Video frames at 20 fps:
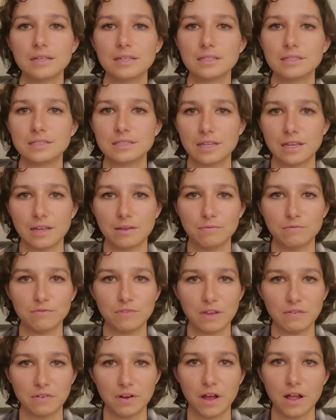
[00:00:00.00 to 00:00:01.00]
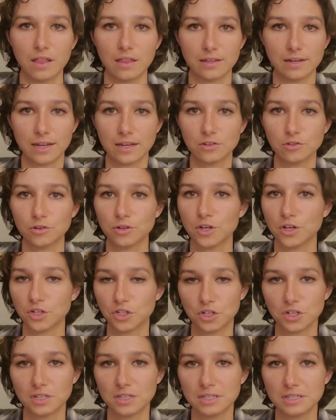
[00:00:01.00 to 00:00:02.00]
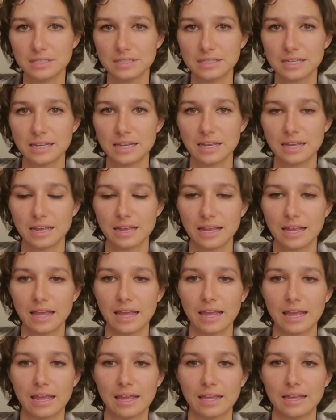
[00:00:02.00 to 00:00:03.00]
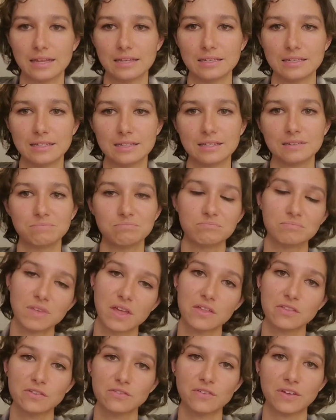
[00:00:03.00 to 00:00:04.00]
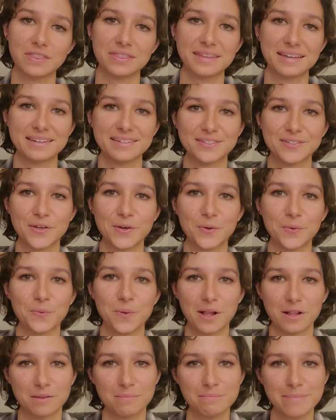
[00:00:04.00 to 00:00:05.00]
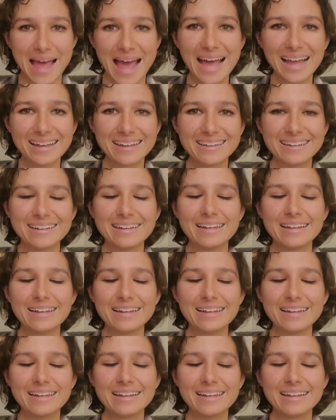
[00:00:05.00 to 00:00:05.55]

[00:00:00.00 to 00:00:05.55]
some favorite holiday traditions, and other fun things. So welcome back.